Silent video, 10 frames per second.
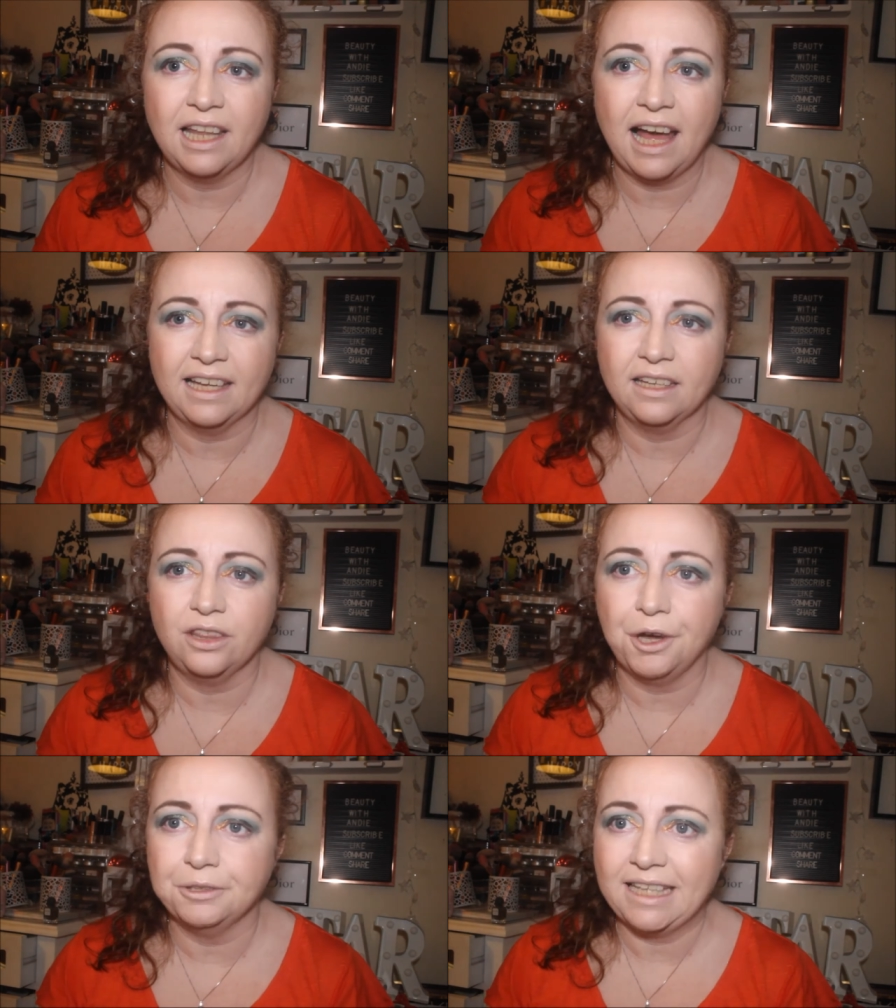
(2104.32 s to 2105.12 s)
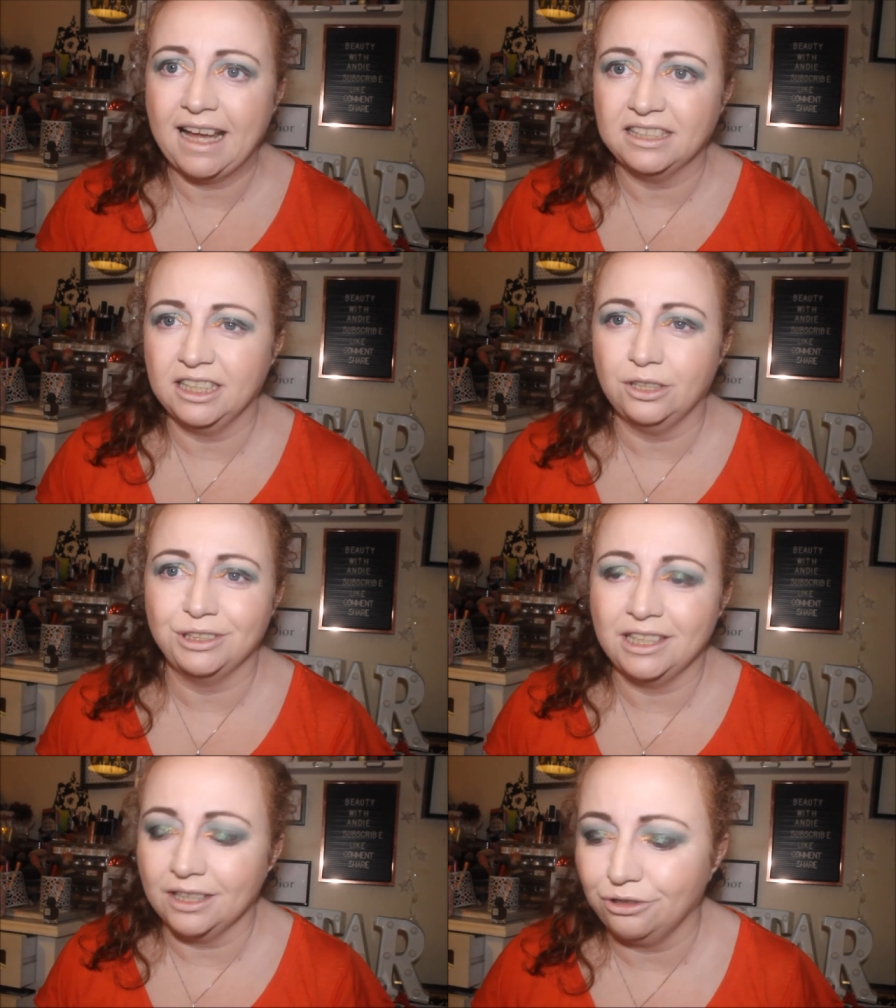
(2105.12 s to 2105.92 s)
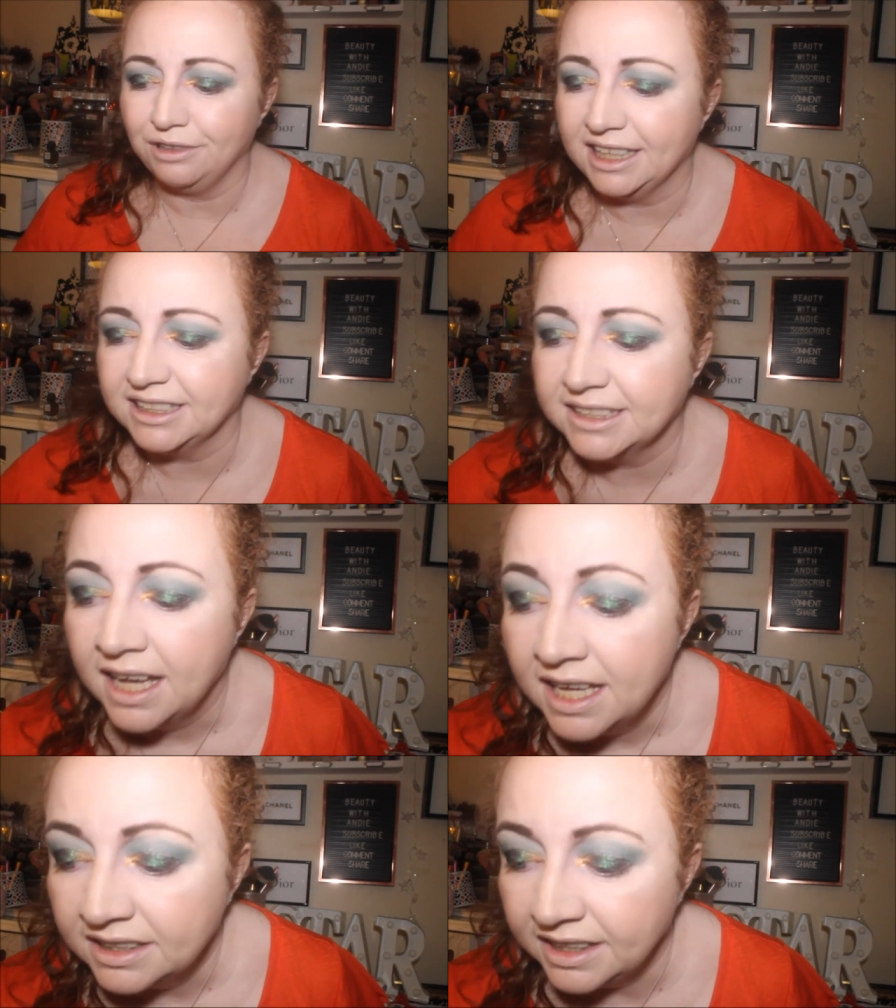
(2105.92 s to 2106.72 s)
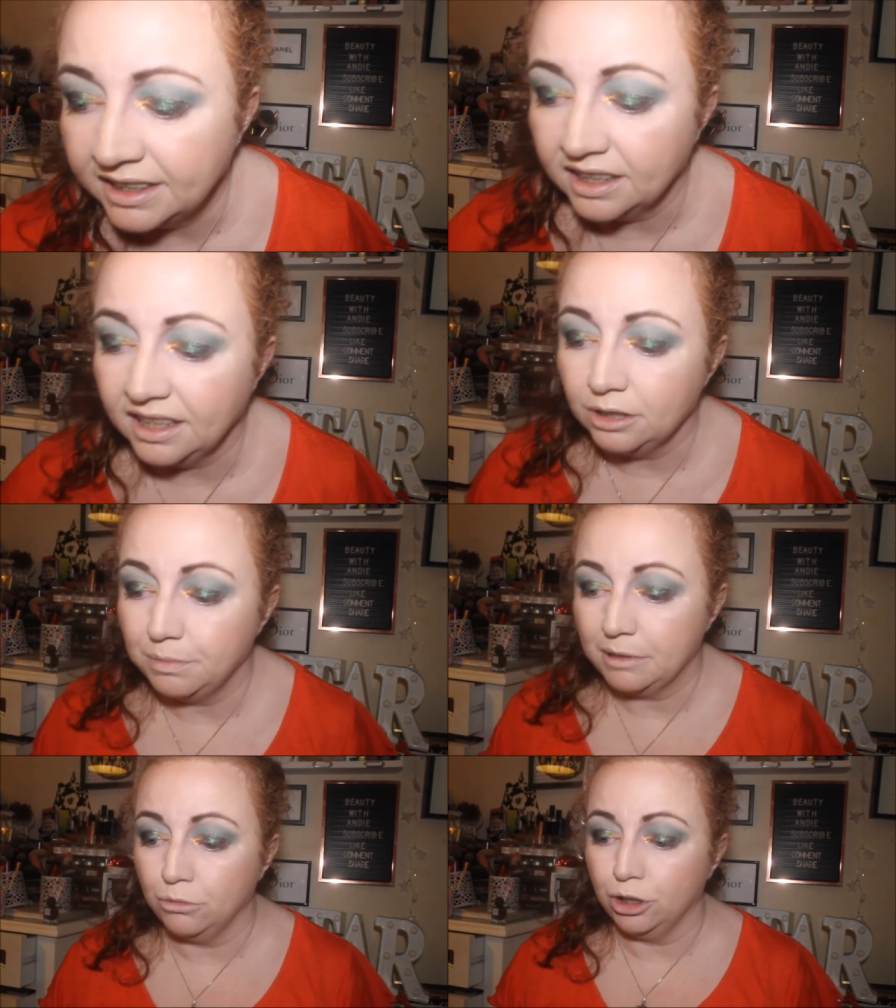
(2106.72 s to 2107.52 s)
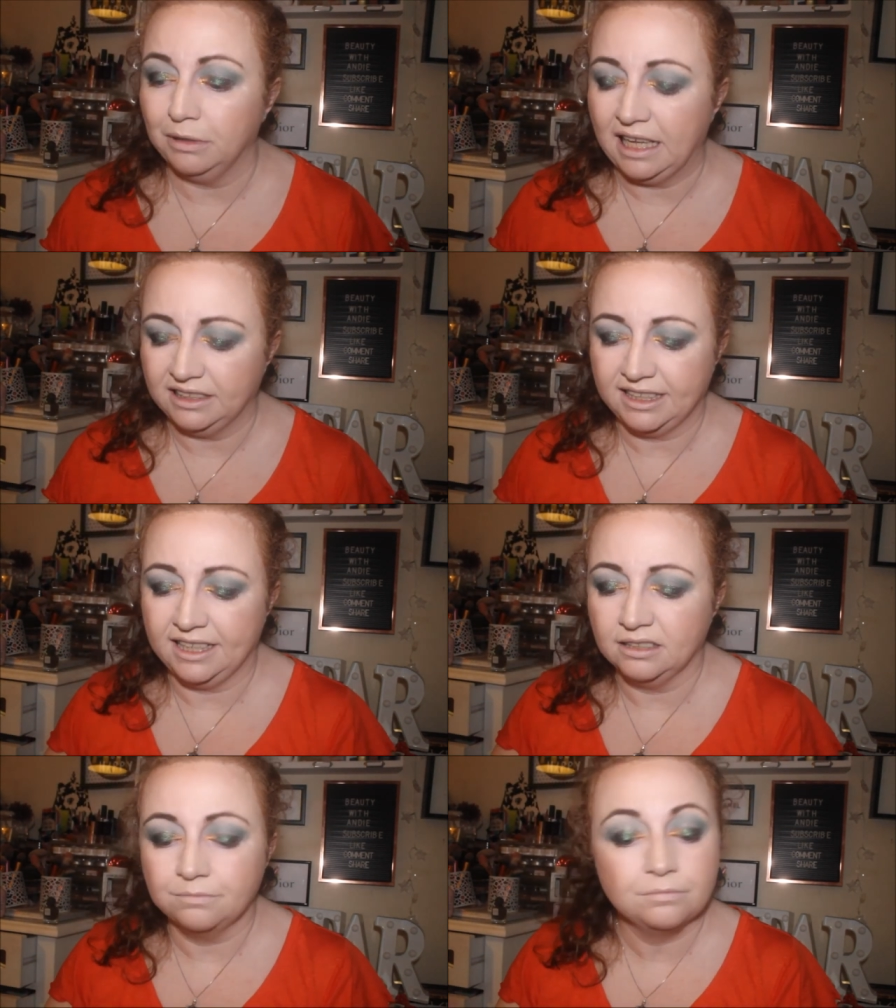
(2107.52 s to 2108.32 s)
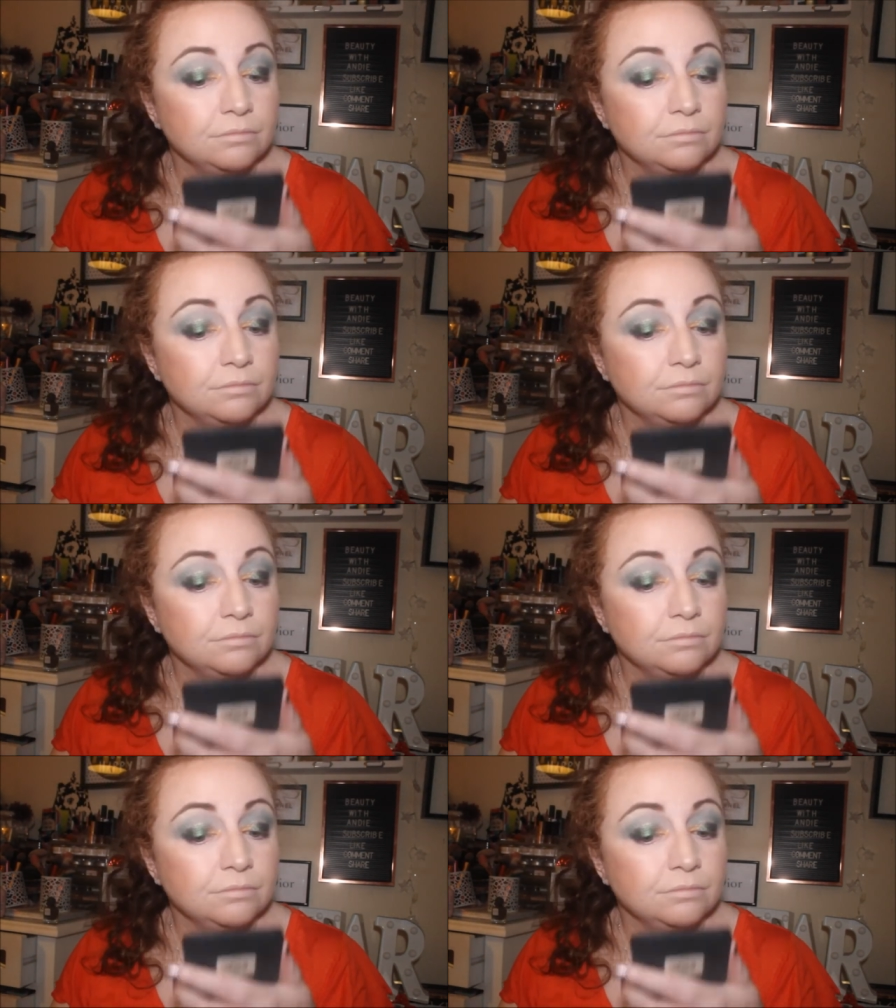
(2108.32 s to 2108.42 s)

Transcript: like those eyeshadows in the crease need a little bit more blending.